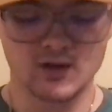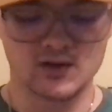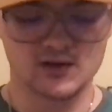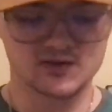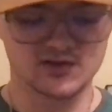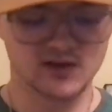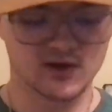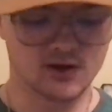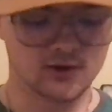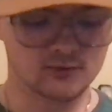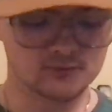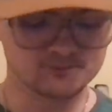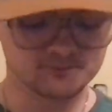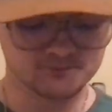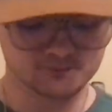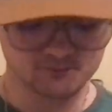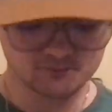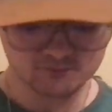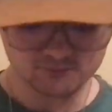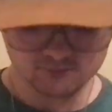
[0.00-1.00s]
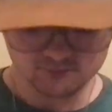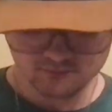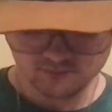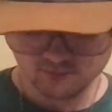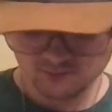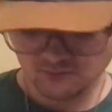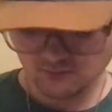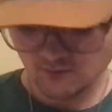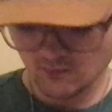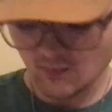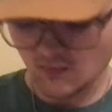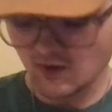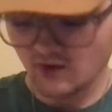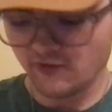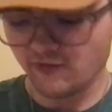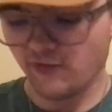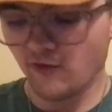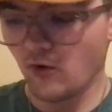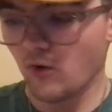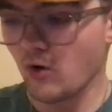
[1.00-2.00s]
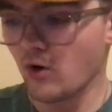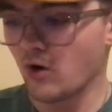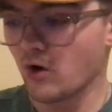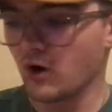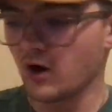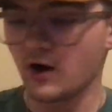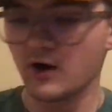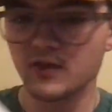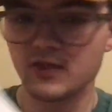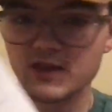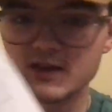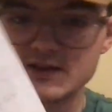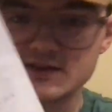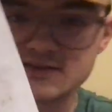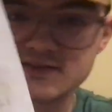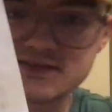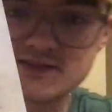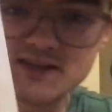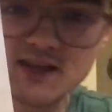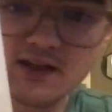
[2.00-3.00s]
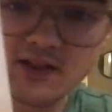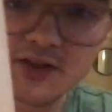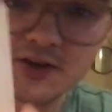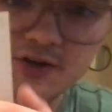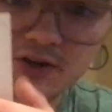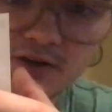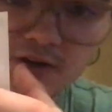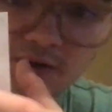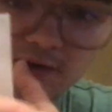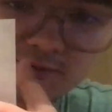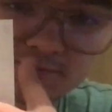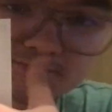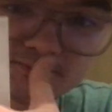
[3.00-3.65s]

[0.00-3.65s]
So for the cylinder